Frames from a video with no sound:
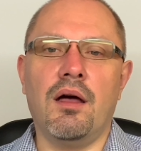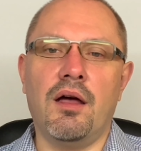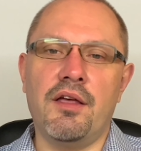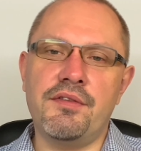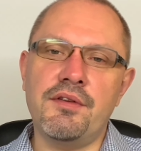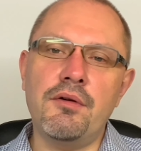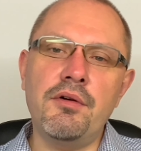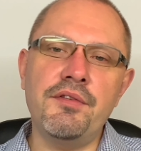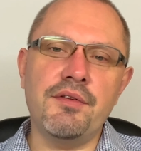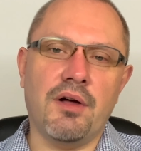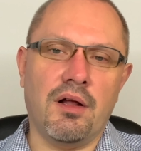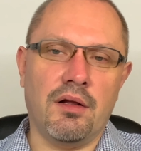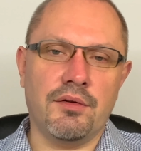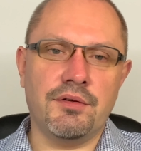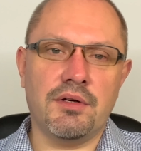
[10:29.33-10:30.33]
As a
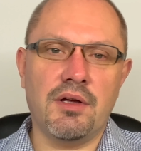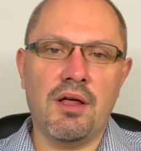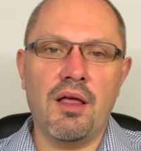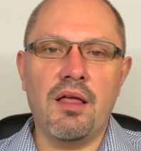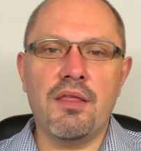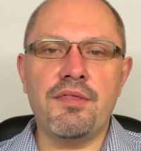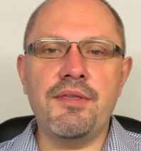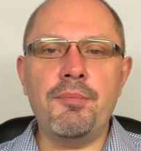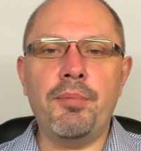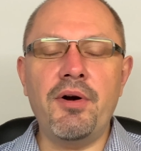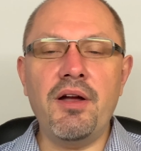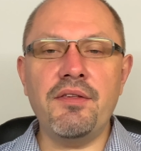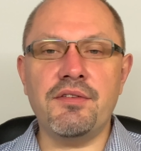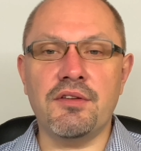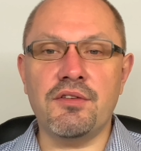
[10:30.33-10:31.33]
result, the
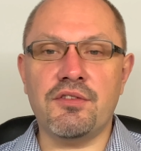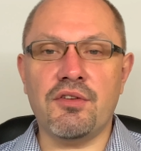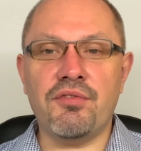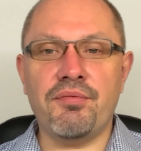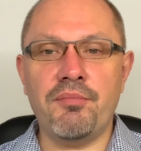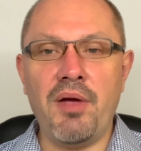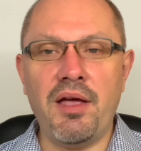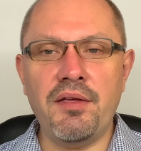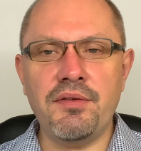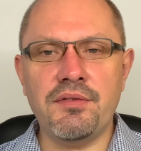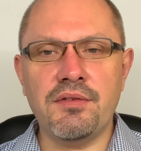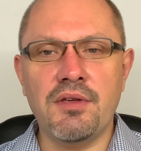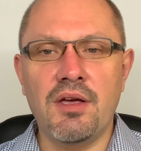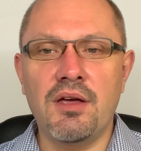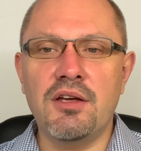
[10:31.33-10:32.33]
presence of mass
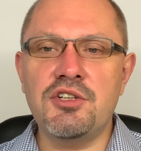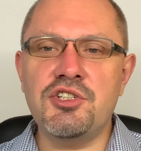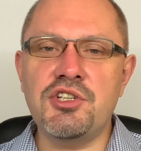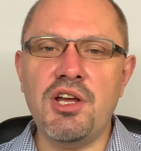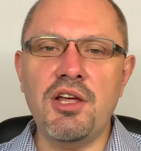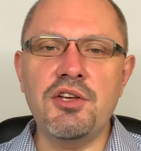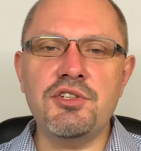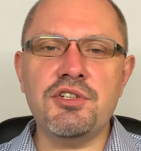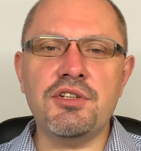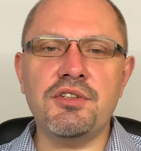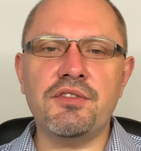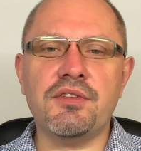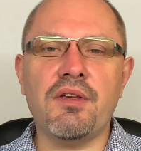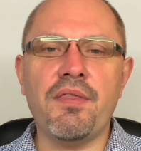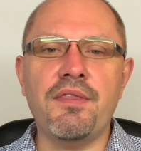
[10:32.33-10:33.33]

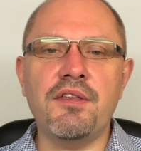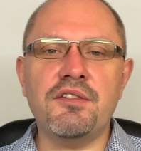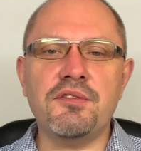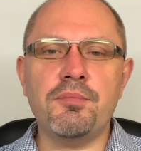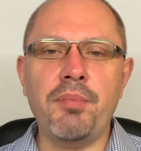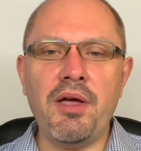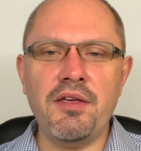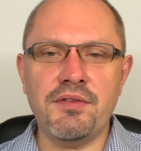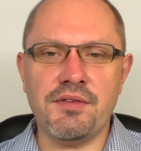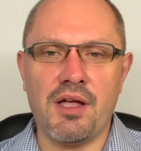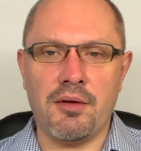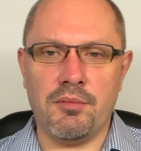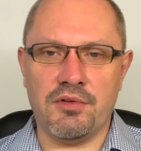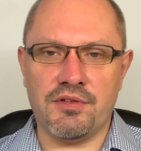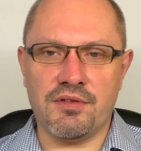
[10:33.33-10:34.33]
changes the
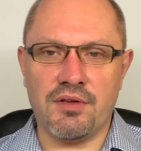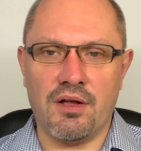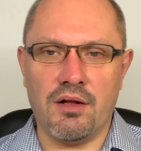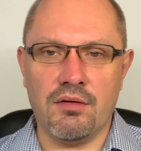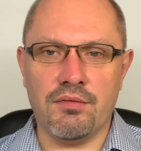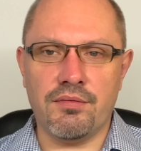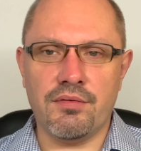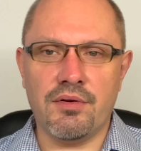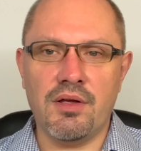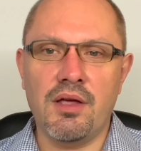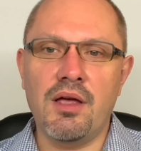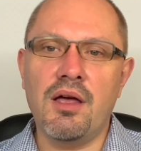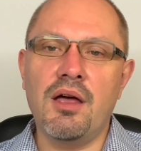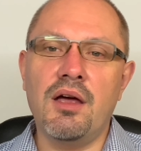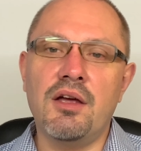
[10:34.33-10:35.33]
spacetime itself,
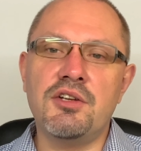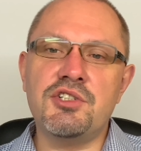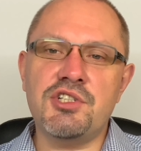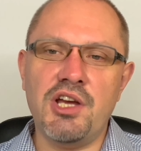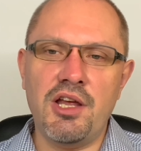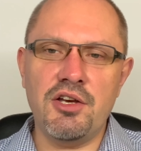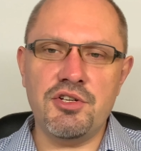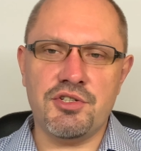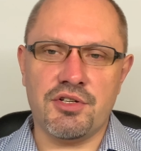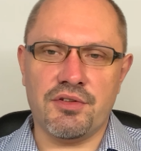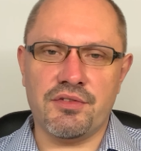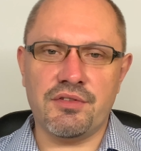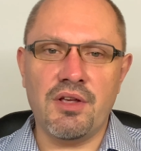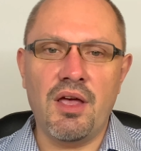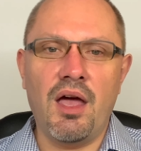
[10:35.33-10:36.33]

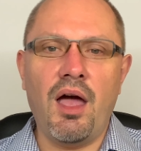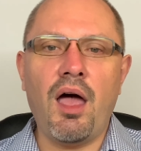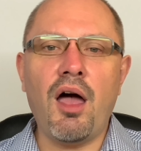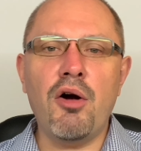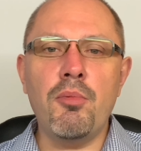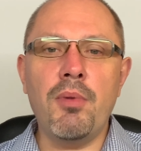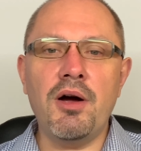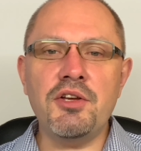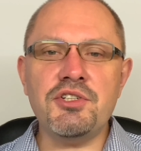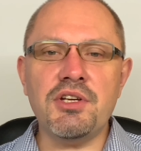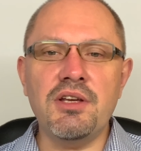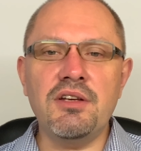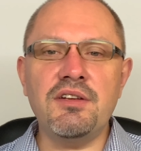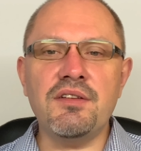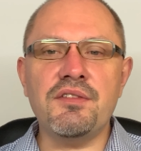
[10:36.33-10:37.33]
changes how much
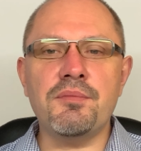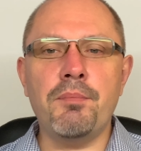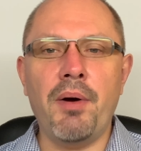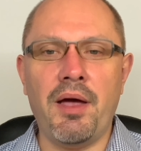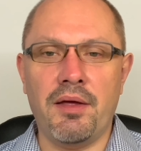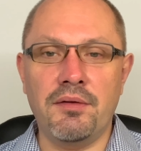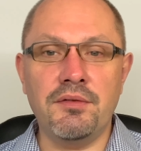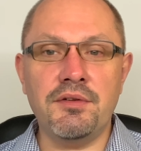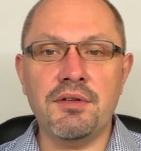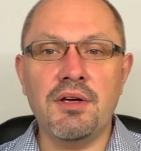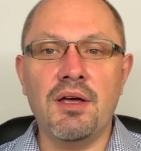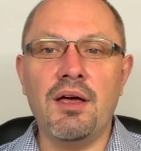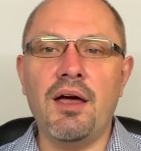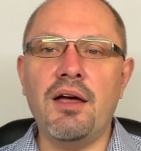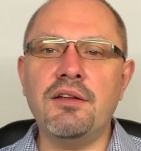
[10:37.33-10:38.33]
it is bent
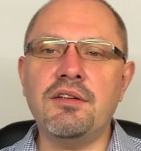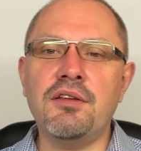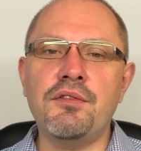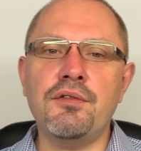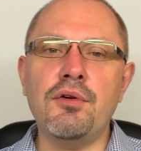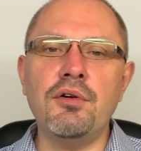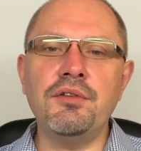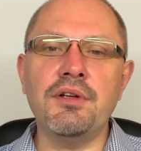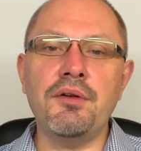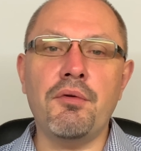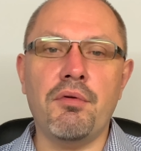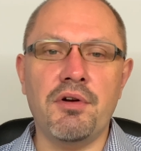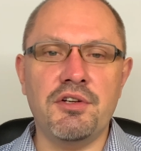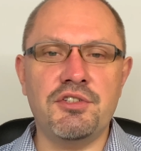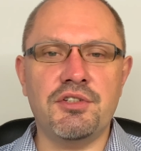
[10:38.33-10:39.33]
at a certain
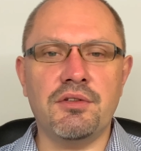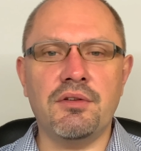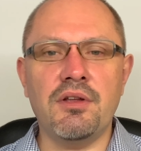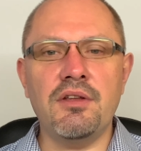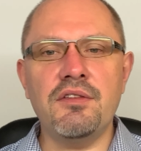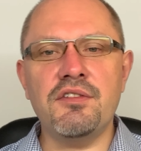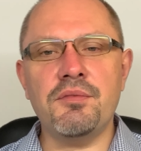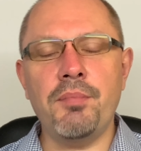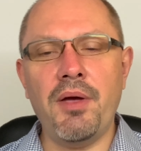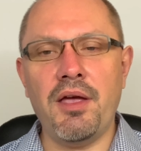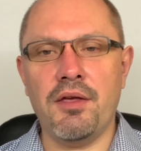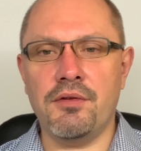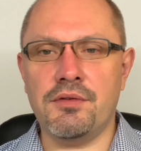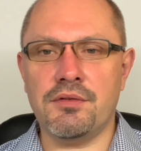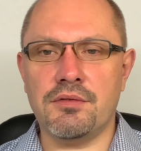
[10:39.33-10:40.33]
region in
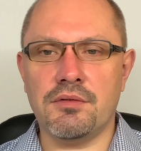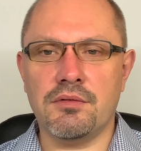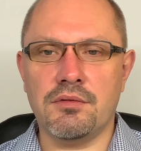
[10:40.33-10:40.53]
space.